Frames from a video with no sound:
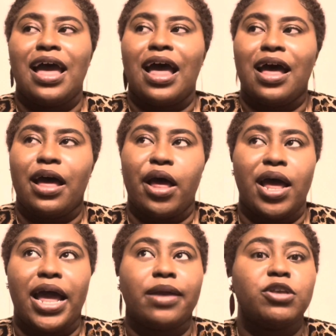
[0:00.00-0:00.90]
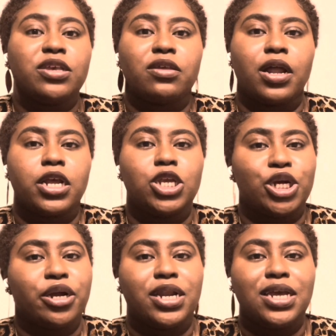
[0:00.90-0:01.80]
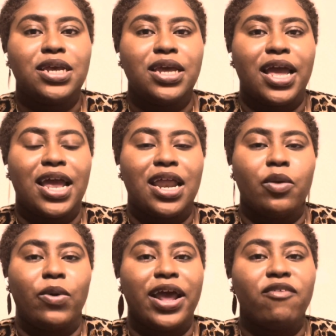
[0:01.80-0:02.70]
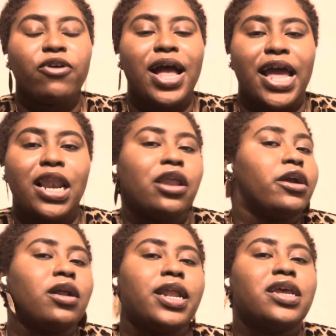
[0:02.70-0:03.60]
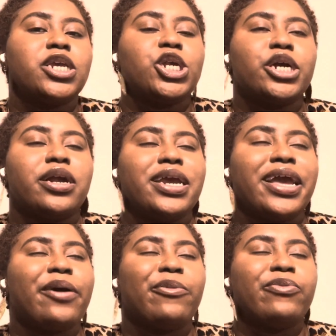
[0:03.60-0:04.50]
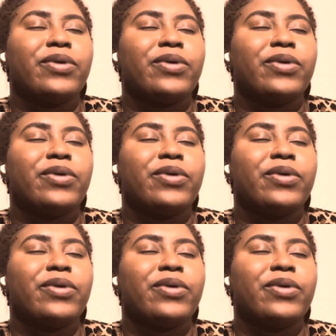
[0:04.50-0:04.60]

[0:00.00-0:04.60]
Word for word: uh, I'm just on a journey, and whatever I learn on this journey, I,